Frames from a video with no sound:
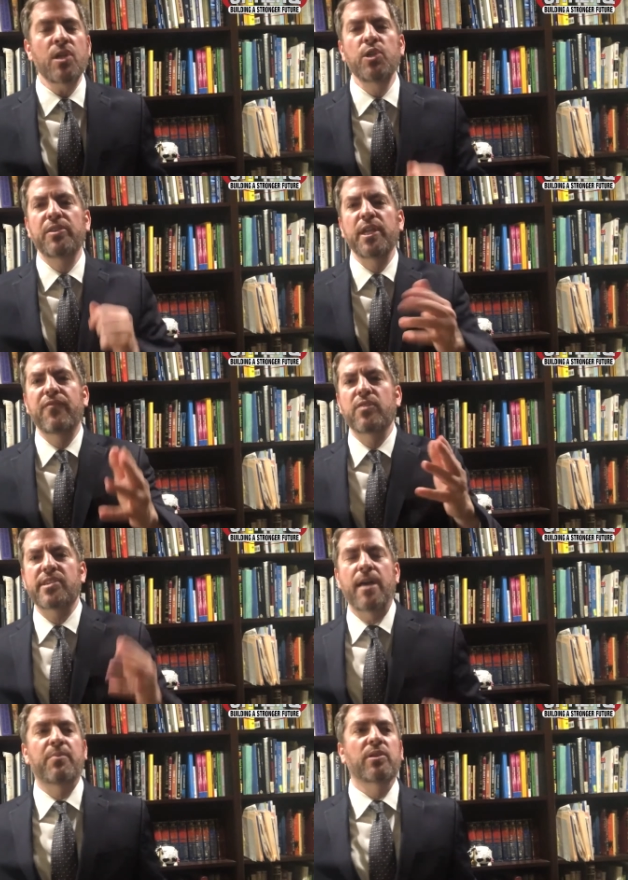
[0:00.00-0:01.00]
You think, for
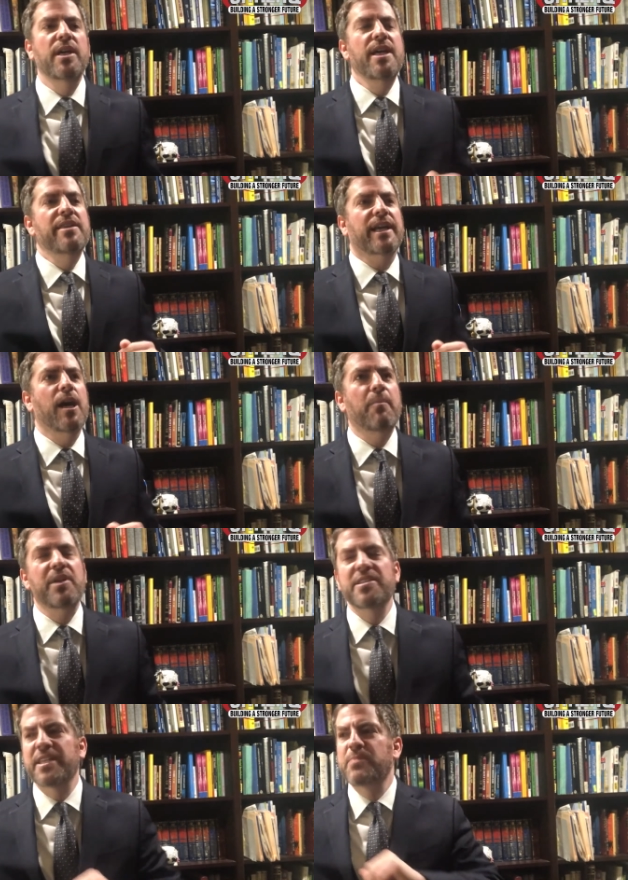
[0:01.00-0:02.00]
example, that
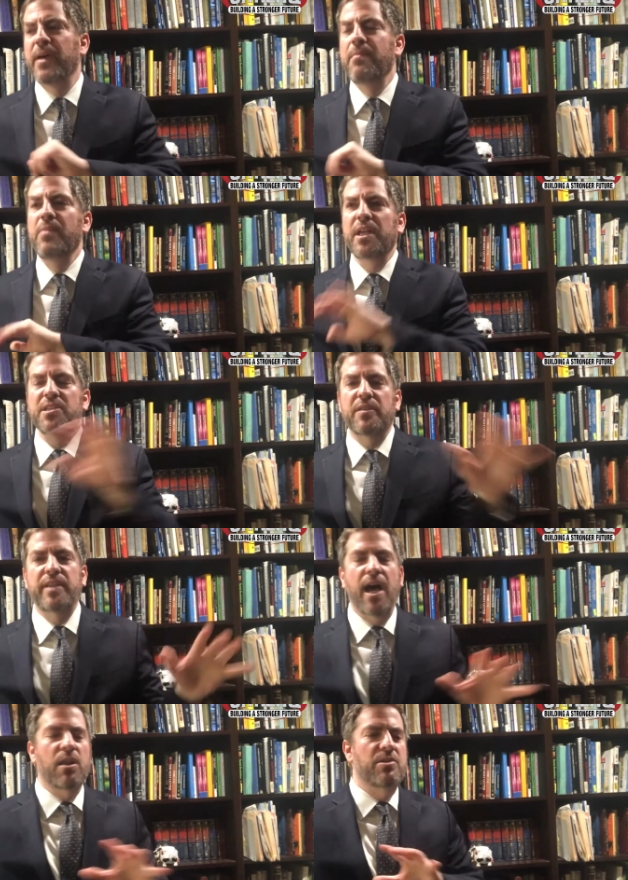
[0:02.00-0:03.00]
companies that spend millions of
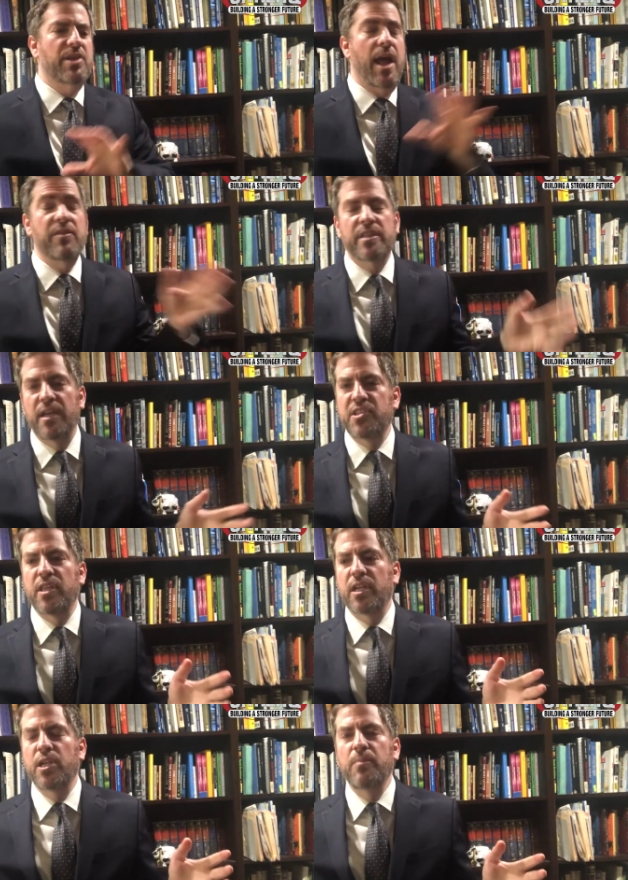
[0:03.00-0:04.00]
dollars advertising
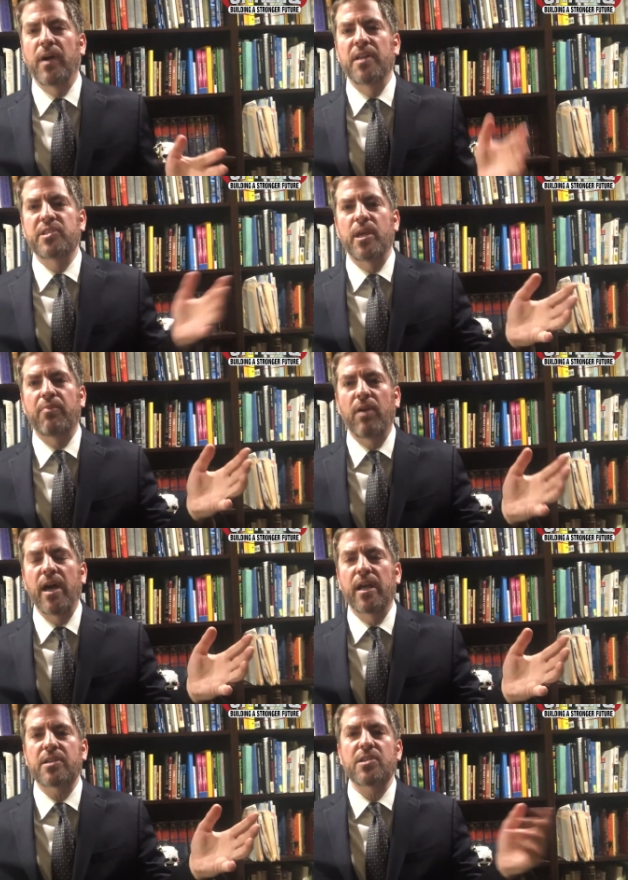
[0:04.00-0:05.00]
their coupons and their
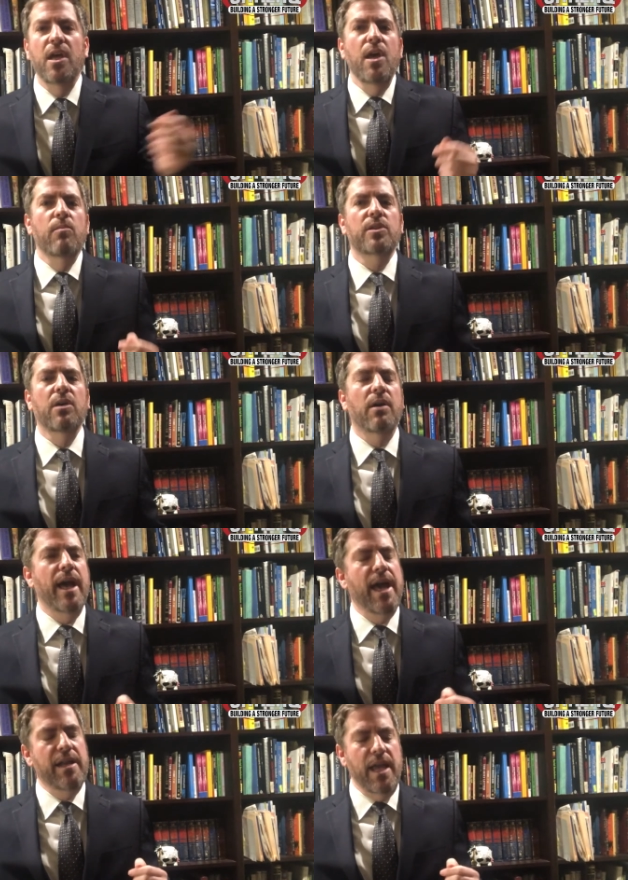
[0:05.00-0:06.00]
products would go
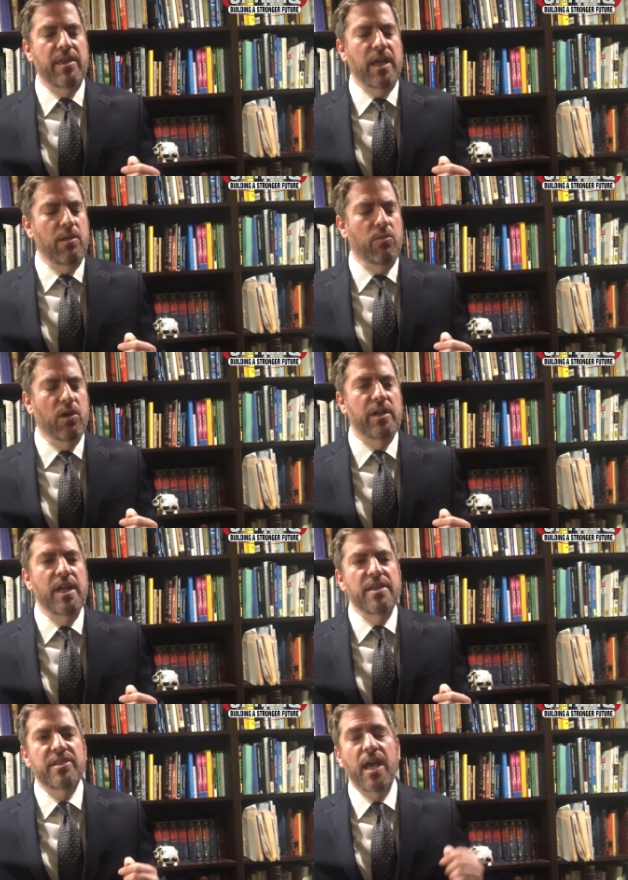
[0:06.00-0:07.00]
ahead and they would
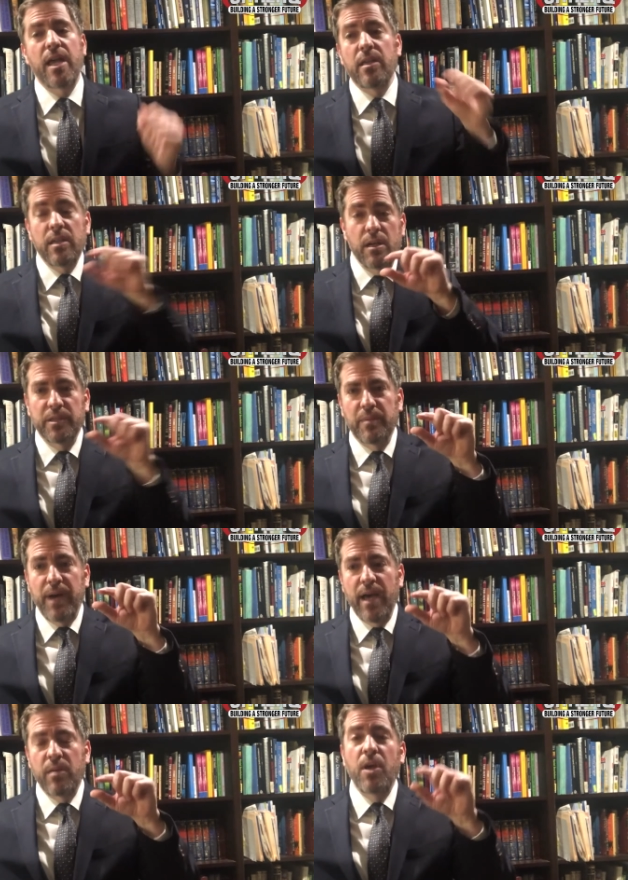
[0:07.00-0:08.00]
say, you know, at the
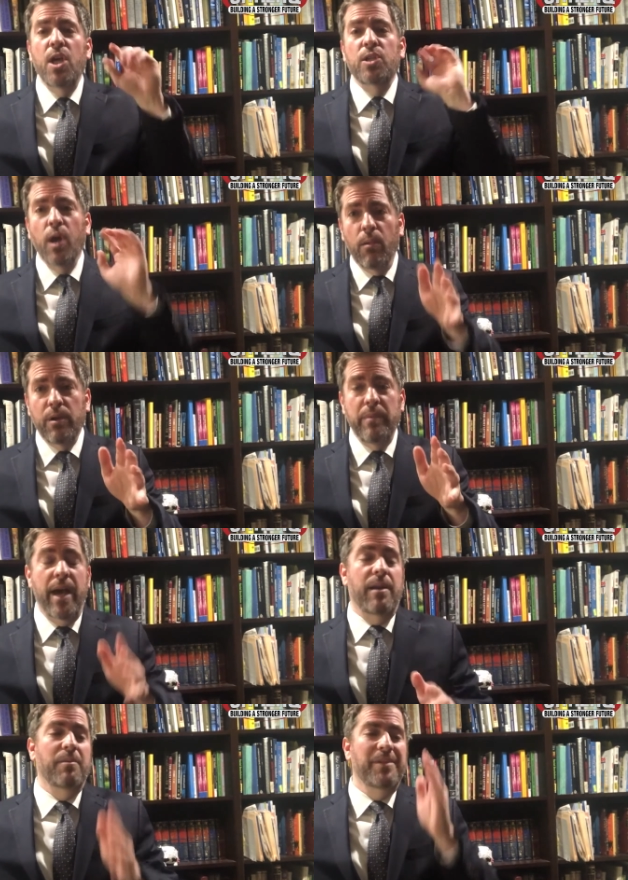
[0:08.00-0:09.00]
bottom, don't worry
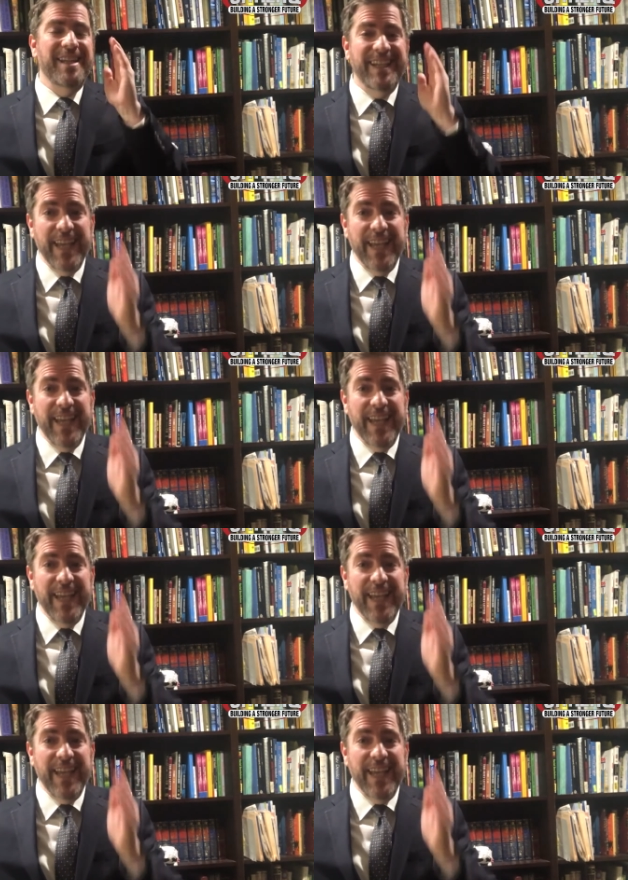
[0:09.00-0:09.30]
about it. When you